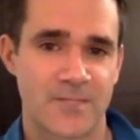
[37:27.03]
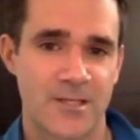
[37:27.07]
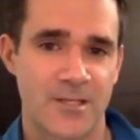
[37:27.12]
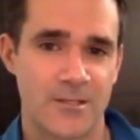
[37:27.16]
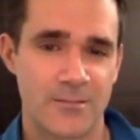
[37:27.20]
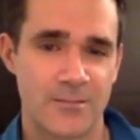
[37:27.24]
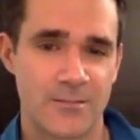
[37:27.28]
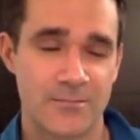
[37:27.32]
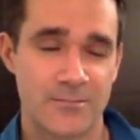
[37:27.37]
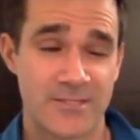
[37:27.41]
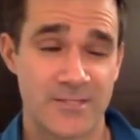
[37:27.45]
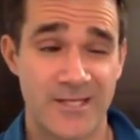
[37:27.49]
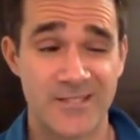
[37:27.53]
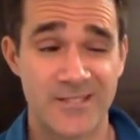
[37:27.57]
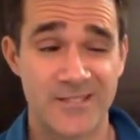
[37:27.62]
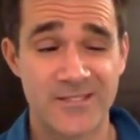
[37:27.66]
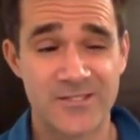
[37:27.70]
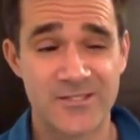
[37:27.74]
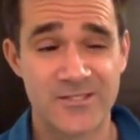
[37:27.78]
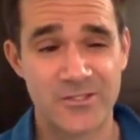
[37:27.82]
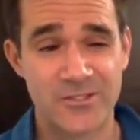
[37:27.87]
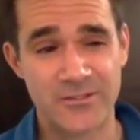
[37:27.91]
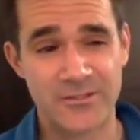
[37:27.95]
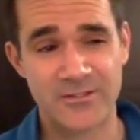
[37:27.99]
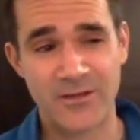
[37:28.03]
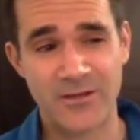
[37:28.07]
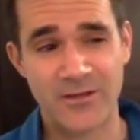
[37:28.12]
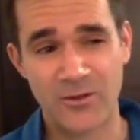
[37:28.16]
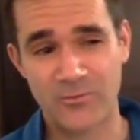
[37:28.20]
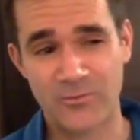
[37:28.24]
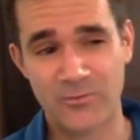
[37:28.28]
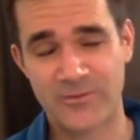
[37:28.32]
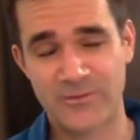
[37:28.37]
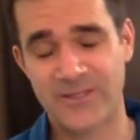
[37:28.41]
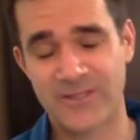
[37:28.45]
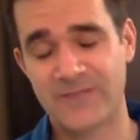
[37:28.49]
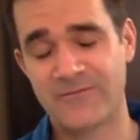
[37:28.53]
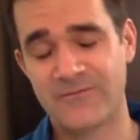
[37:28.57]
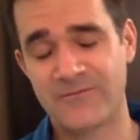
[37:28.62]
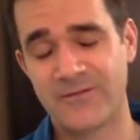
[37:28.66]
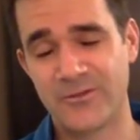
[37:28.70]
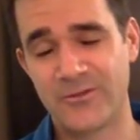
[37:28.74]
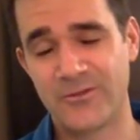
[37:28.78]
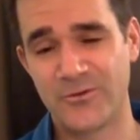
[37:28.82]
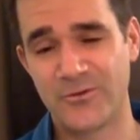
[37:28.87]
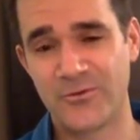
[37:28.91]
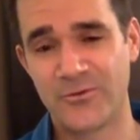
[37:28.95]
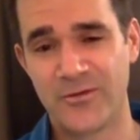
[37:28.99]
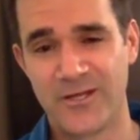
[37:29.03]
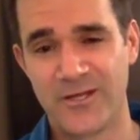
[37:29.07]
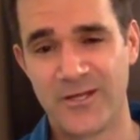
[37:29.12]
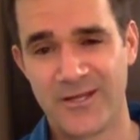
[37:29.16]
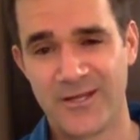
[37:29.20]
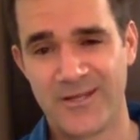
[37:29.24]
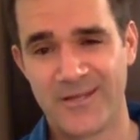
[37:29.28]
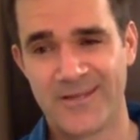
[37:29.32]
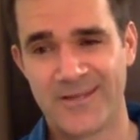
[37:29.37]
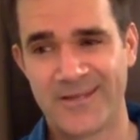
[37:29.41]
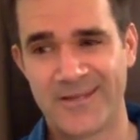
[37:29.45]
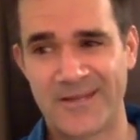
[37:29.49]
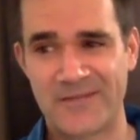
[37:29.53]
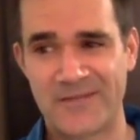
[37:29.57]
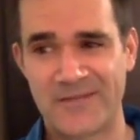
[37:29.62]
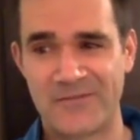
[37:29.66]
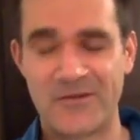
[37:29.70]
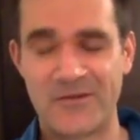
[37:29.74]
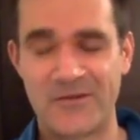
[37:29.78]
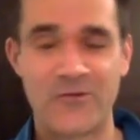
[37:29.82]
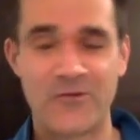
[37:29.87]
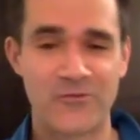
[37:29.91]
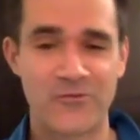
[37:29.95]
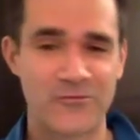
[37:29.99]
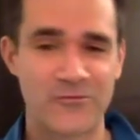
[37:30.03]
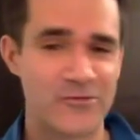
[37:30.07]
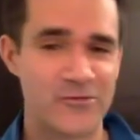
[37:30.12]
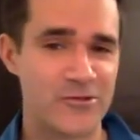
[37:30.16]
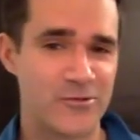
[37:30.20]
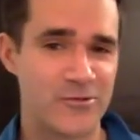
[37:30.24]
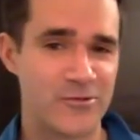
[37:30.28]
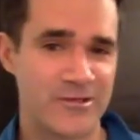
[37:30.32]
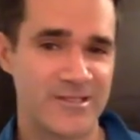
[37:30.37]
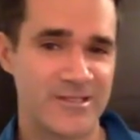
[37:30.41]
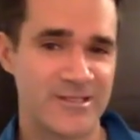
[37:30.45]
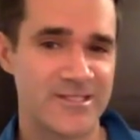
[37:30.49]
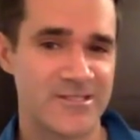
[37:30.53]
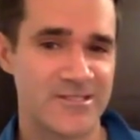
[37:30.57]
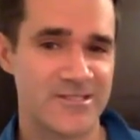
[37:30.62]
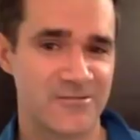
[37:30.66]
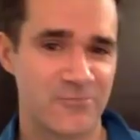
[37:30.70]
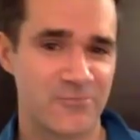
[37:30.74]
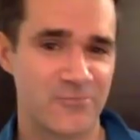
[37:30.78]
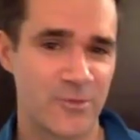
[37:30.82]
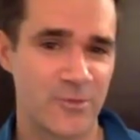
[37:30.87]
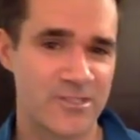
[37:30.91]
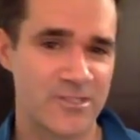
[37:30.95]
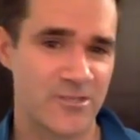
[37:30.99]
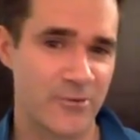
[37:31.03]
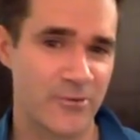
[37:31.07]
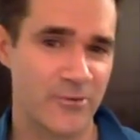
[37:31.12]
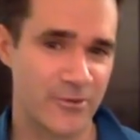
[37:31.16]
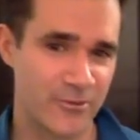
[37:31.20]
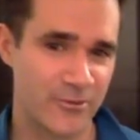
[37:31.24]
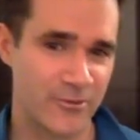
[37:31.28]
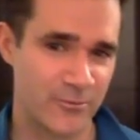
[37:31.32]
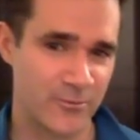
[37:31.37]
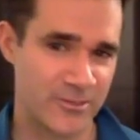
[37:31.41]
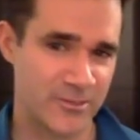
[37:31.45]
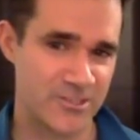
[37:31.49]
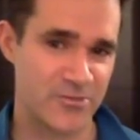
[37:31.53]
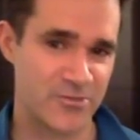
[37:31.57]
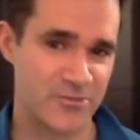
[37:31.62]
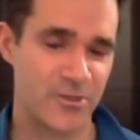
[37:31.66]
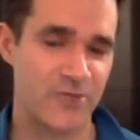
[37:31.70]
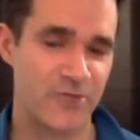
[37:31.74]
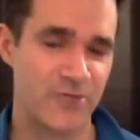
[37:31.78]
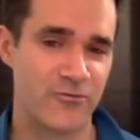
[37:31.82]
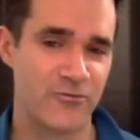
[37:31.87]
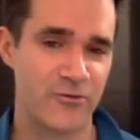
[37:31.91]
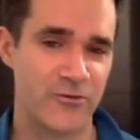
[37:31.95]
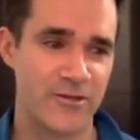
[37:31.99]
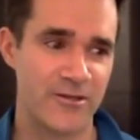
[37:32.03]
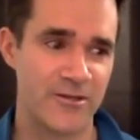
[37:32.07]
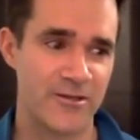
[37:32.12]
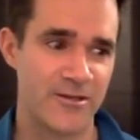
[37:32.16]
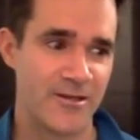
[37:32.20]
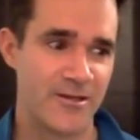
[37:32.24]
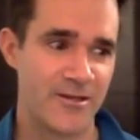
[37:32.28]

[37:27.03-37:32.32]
So that should help give you kind of an overview, at least, of what's going on with the trail foot.